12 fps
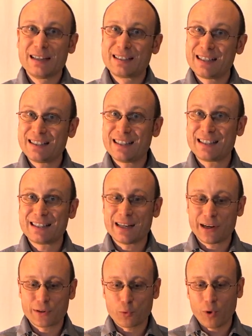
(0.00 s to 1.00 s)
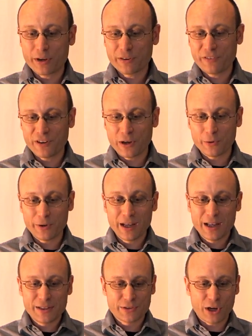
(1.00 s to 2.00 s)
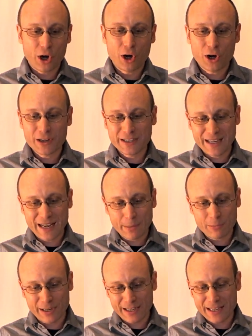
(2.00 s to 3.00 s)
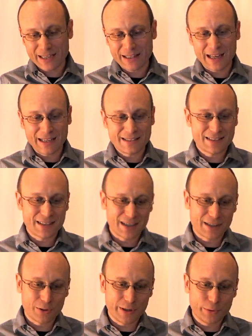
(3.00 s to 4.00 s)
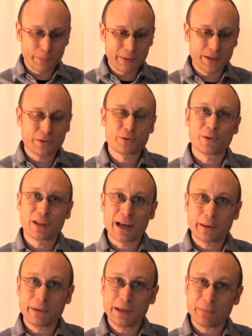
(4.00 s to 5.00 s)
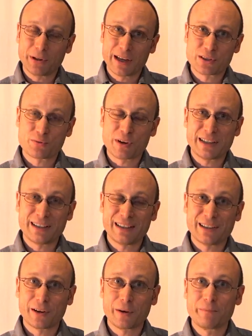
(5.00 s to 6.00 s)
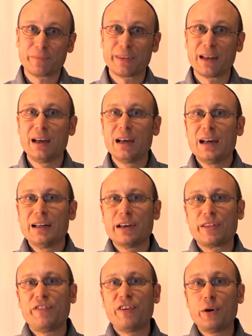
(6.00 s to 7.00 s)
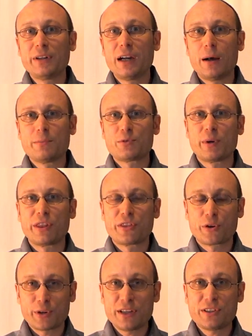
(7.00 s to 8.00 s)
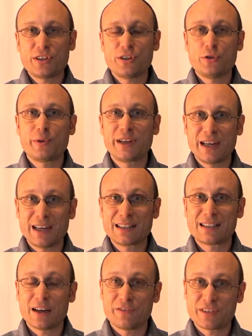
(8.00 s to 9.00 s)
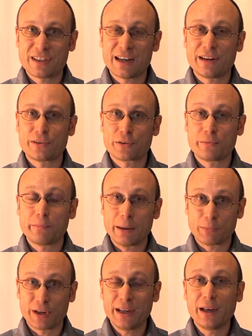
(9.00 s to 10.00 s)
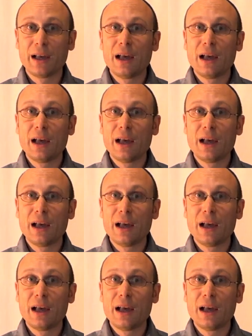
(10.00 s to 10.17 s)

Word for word: Since this is an underwater phone, there's a hard camera key that's uh, going to appeal to a lot of people. That's right here. Now the phone comes with 32 gigs of standard memory,